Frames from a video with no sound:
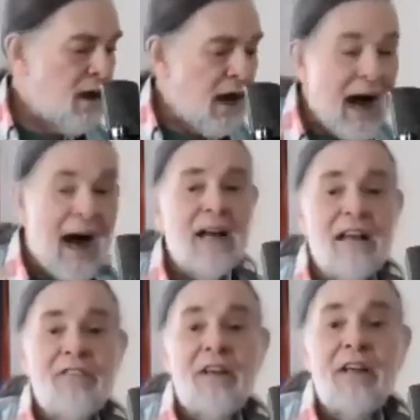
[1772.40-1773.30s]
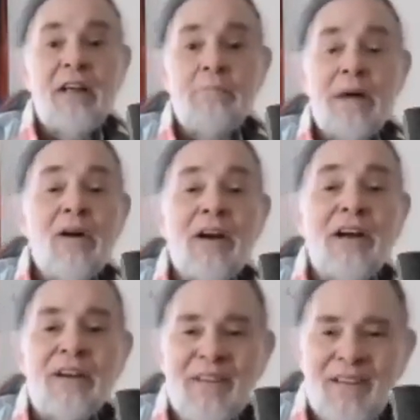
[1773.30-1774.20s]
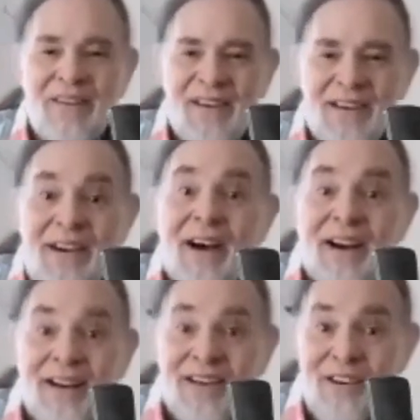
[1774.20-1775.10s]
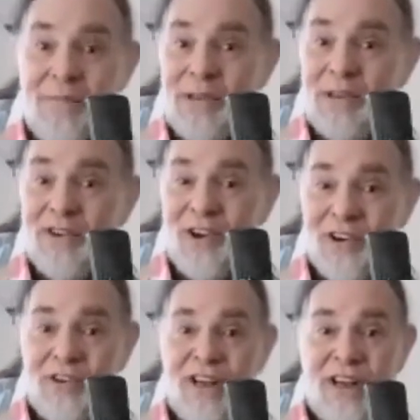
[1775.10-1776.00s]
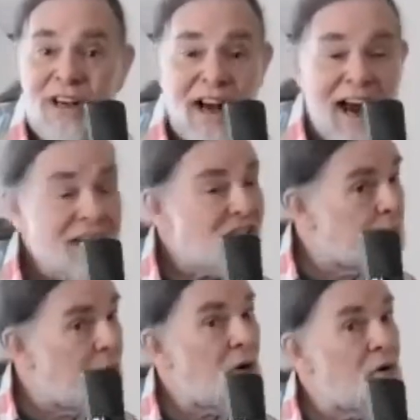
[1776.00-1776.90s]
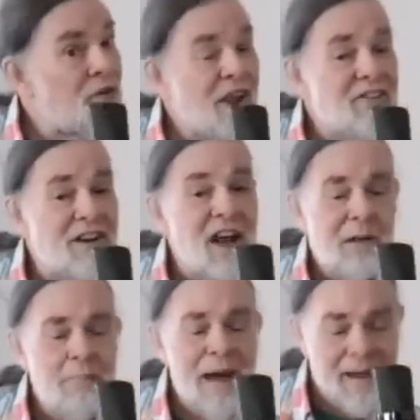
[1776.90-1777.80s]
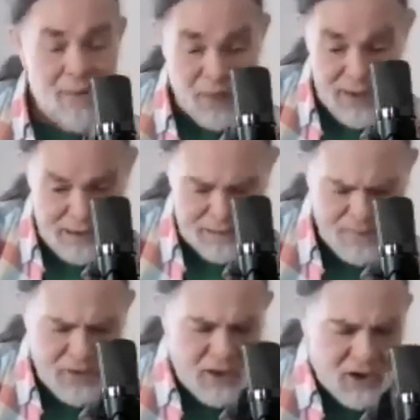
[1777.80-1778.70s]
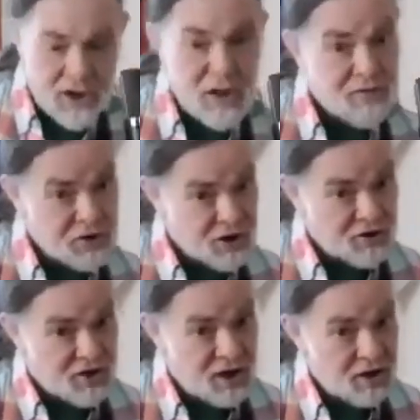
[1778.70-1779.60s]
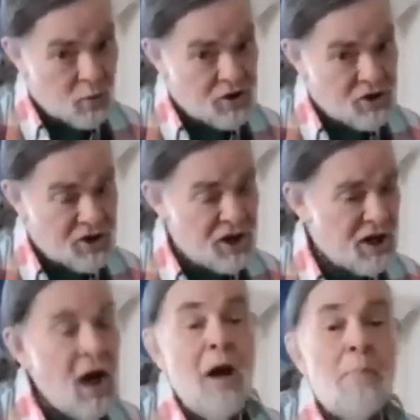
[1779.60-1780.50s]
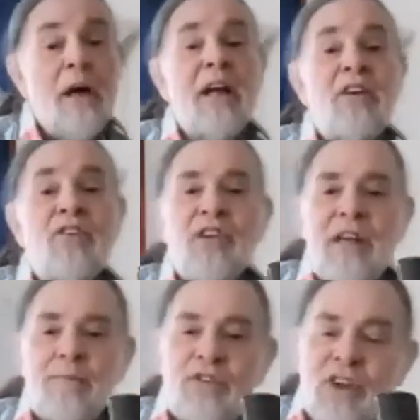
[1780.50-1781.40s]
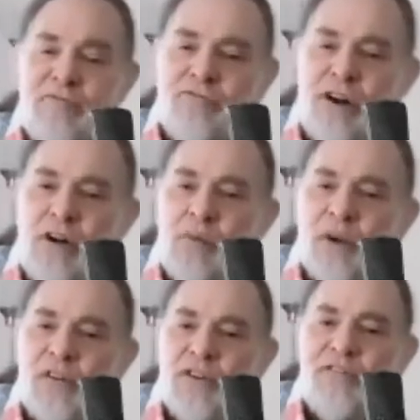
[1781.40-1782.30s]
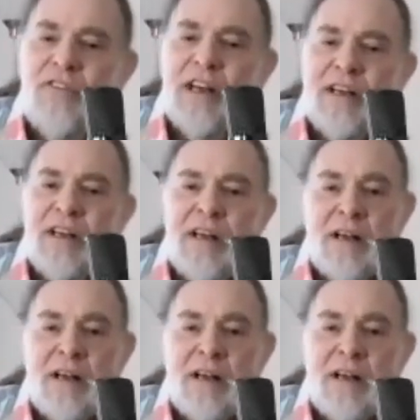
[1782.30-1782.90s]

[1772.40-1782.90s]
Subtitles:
I live in America, a country built on greed, and I suppose that's not a bad thing if you just take what you need. But it seems everyone's afflicted